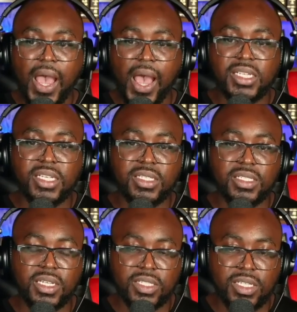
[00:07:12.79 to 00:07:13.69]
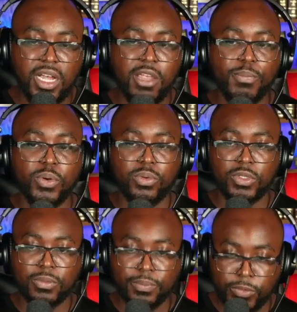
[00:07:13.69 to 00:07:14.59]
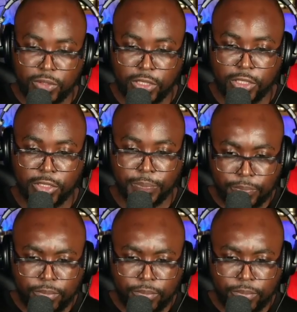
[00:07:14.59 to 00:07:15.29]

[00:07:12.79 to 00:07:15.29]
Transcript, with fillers: as his disciples. Good.